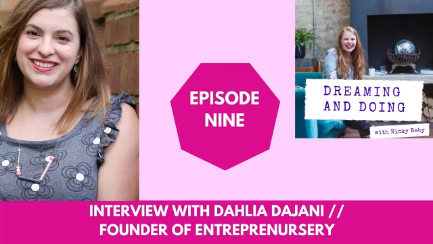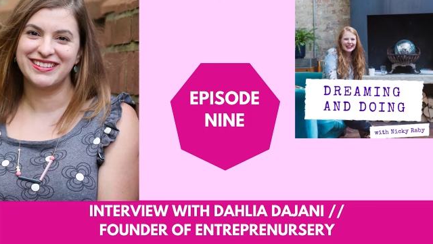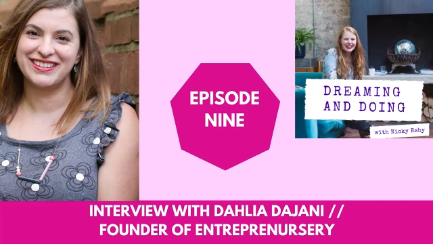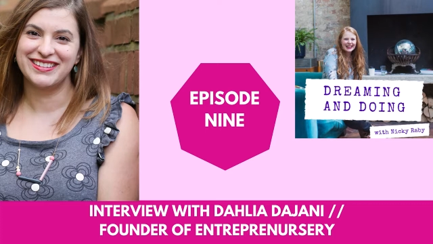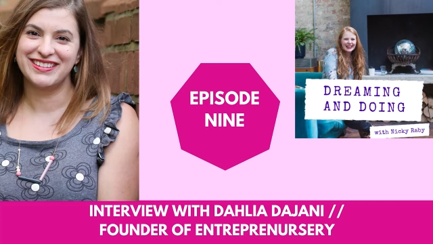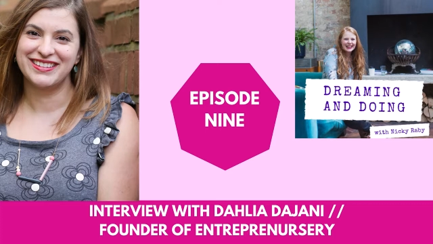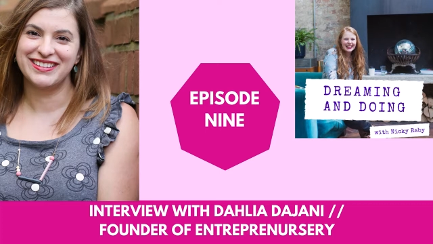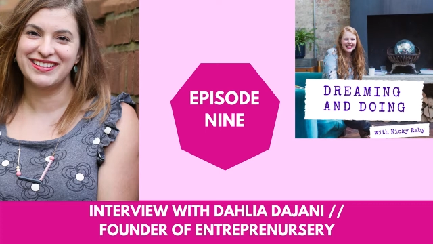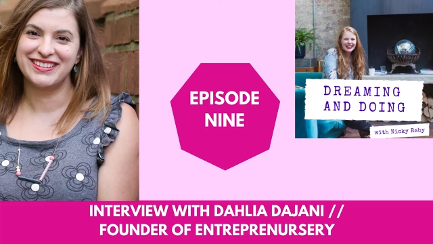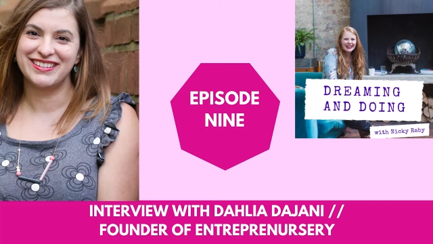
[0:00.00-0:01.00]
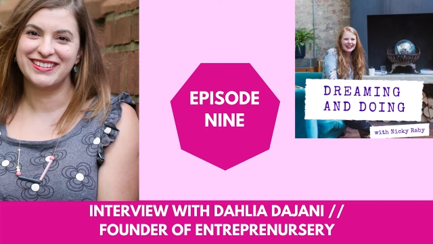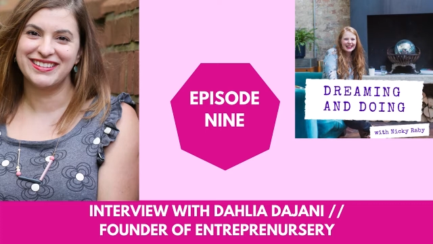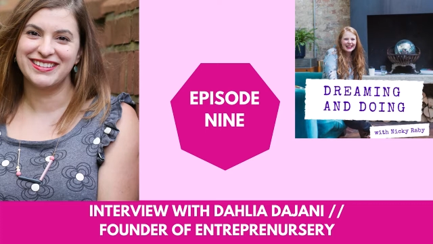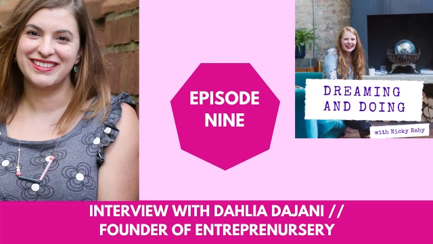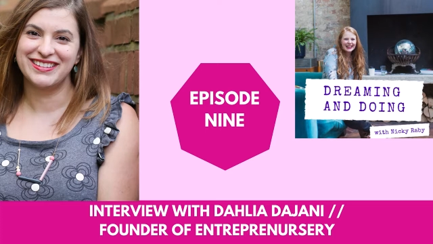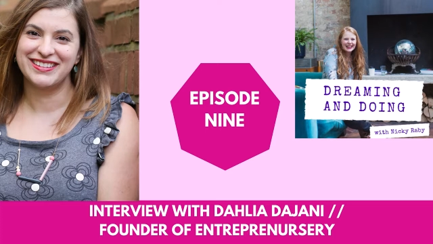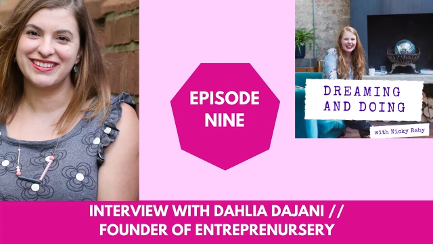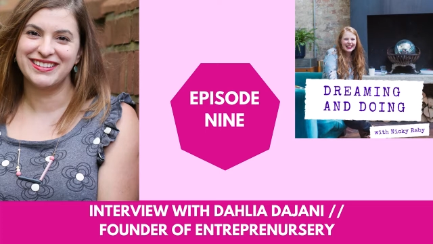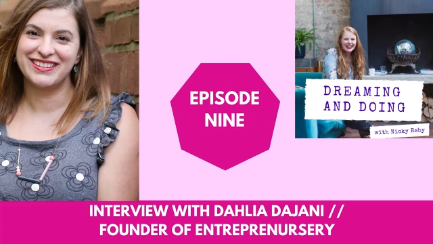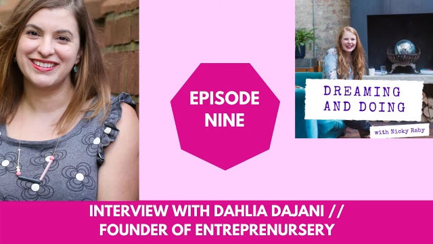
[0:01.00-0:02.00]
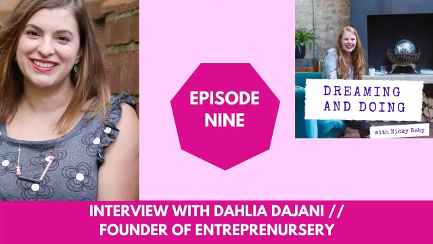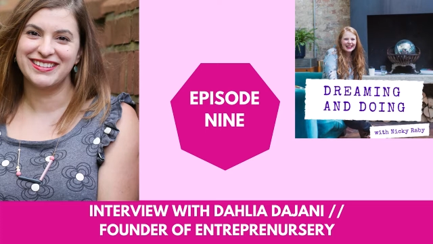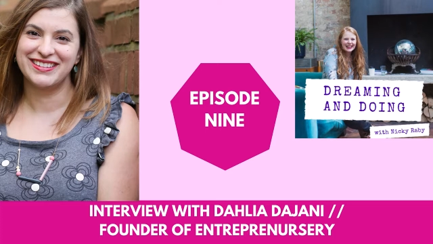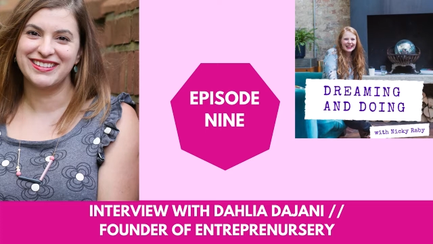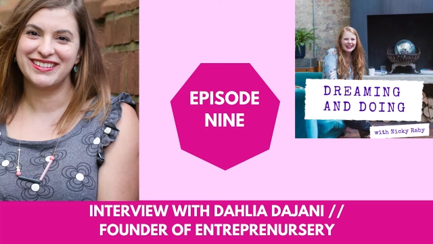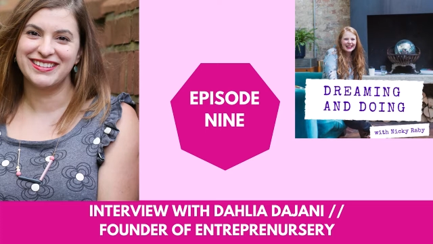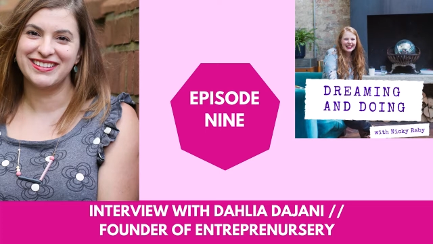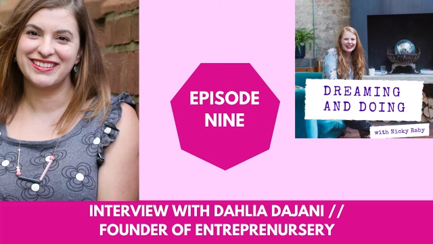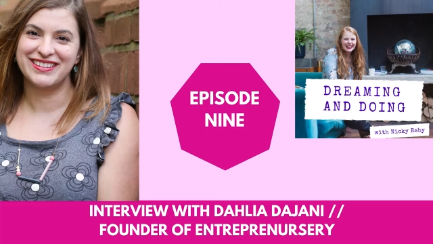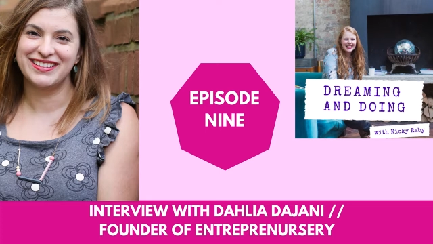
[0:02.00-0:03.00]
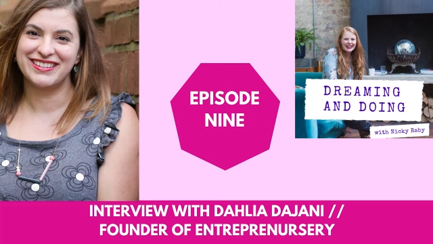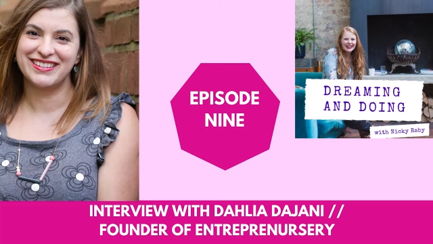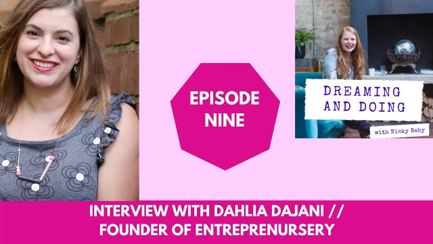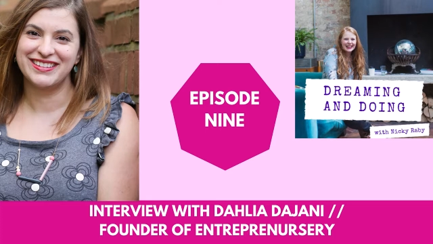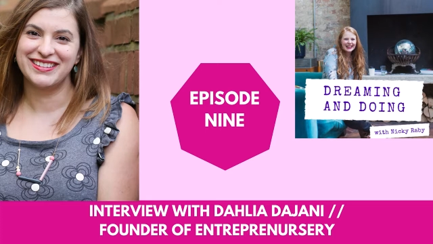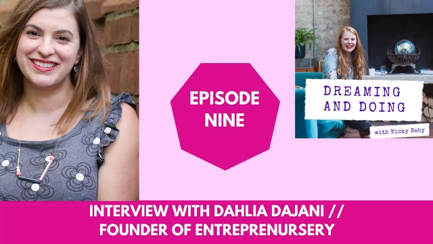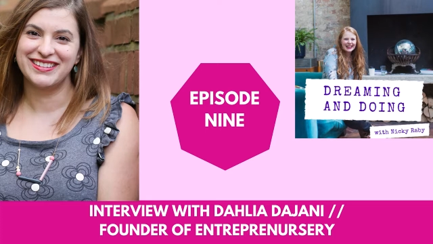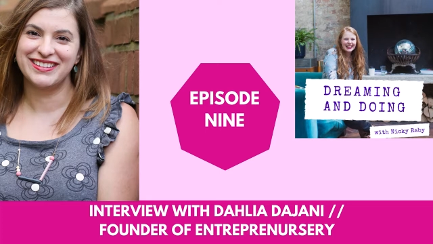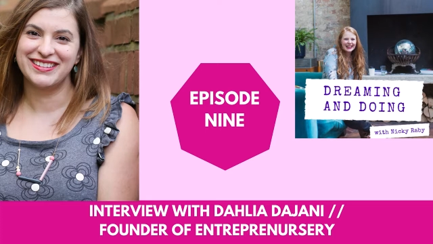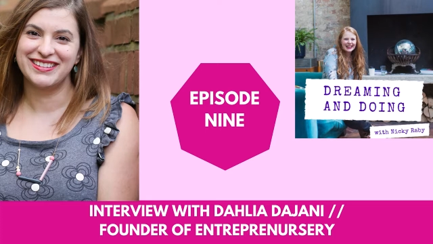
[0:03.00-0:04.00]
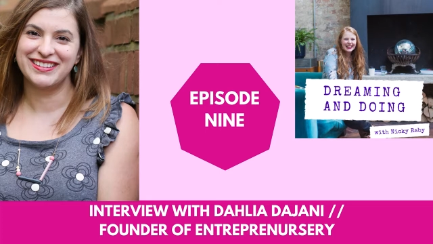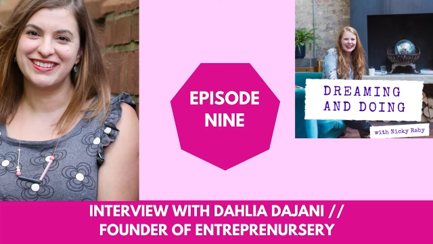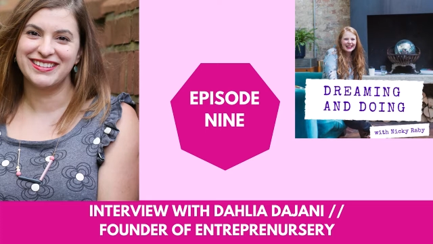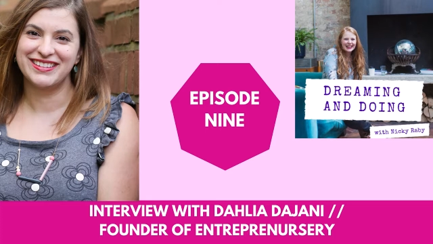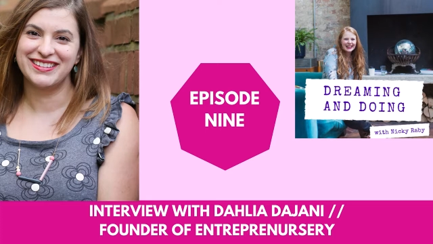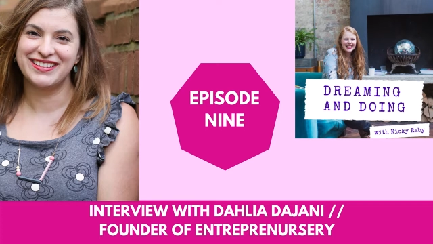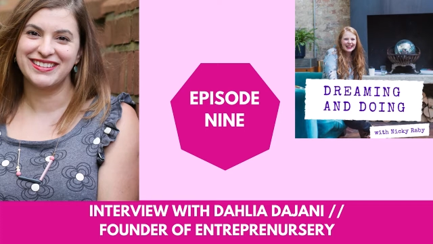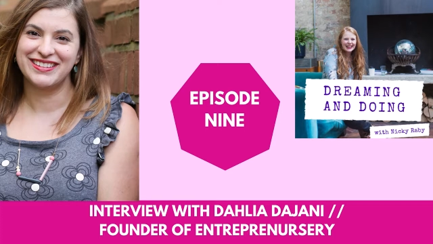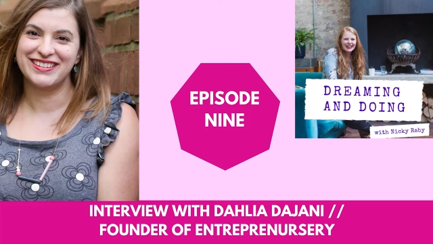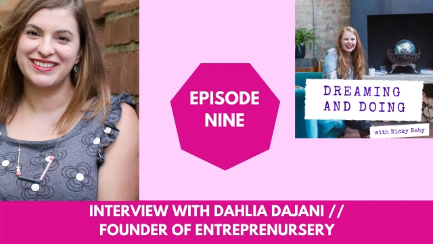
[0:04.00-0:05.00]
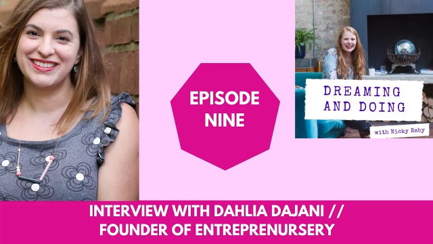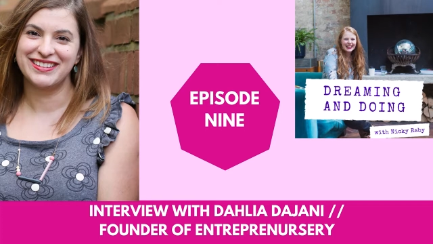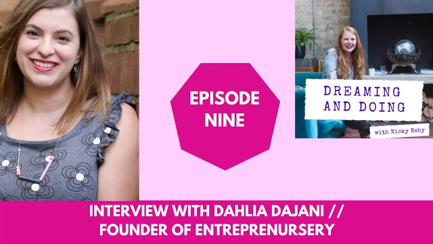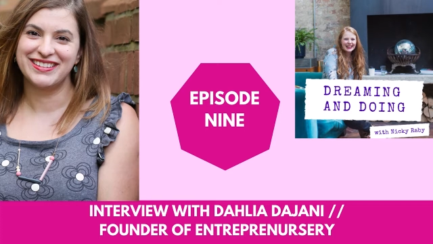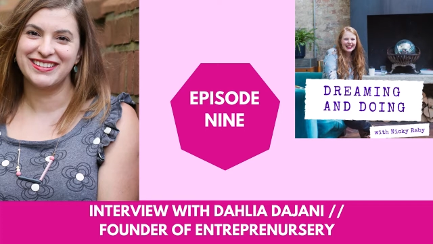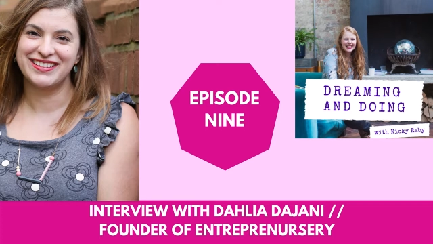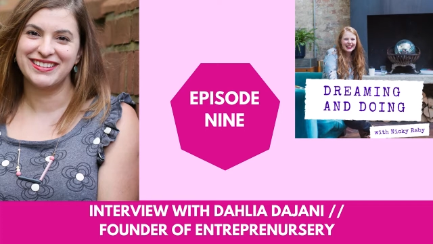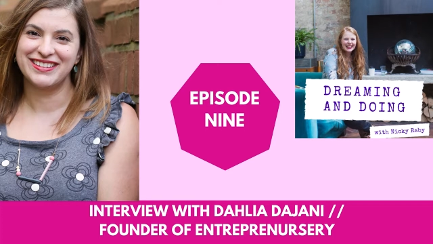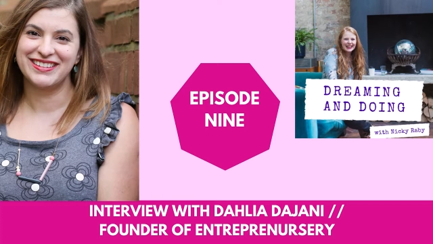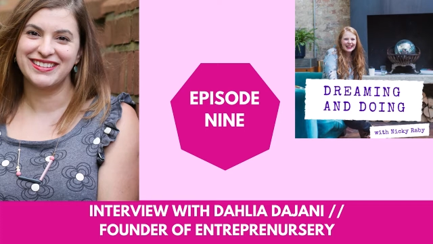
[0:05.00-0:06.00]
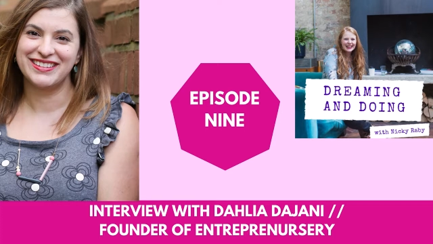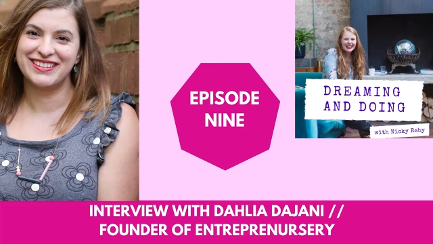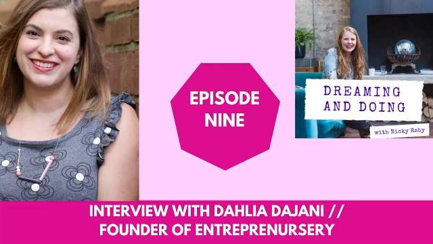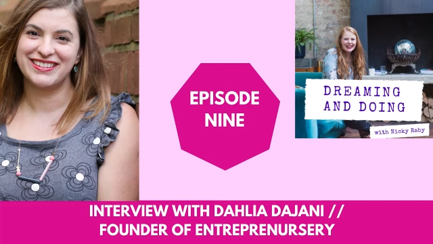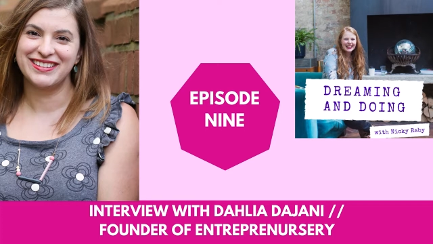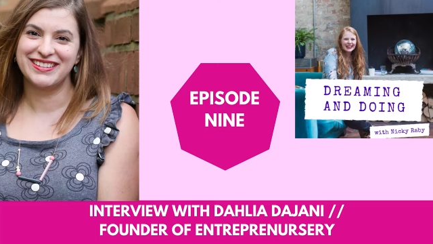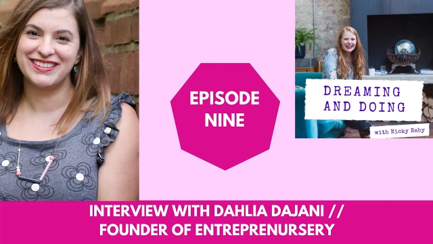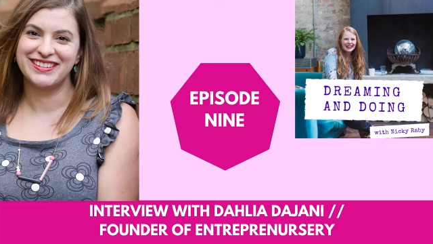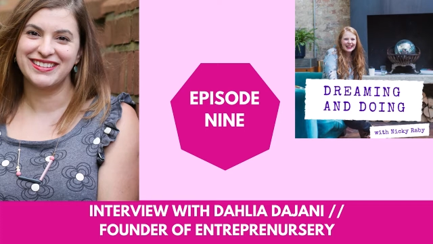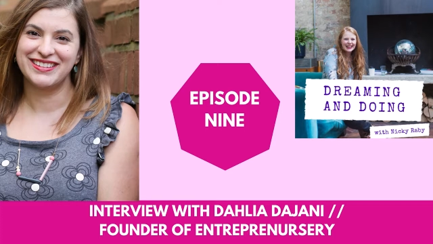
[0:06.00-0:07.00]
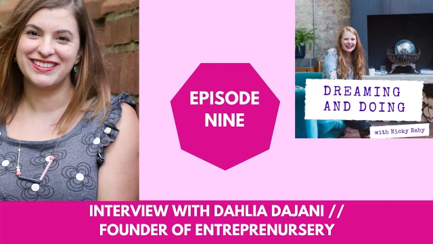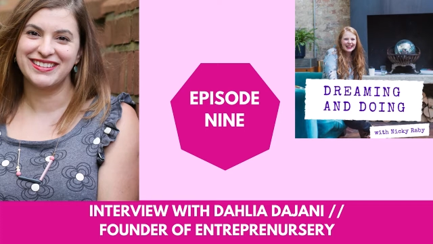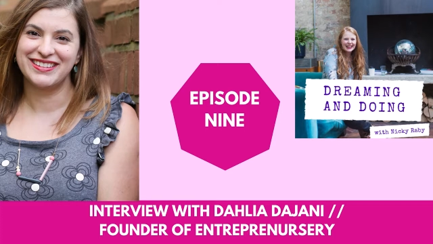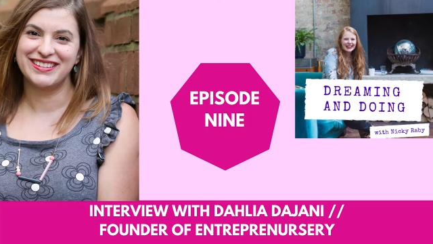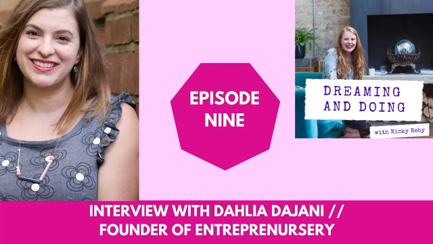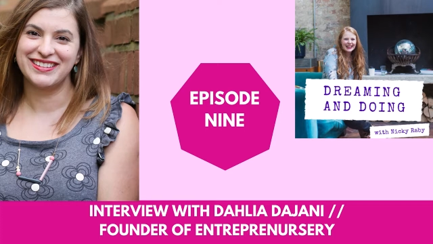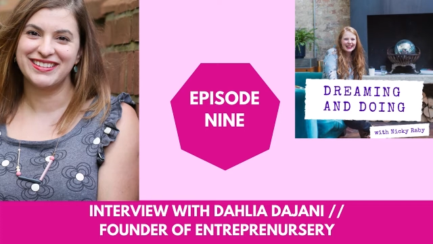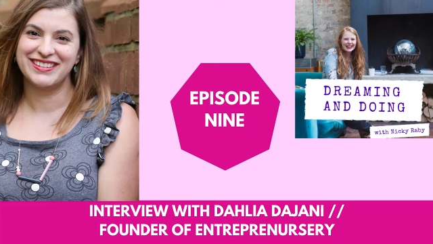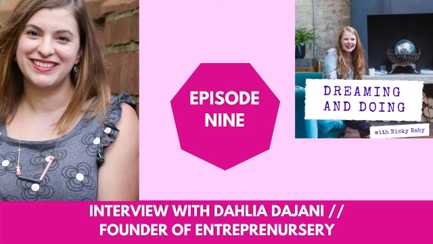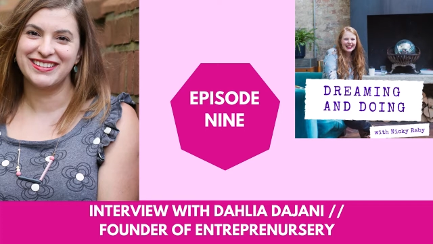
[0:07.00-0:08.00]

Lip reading: The face doesn't move, so there is nothing to read.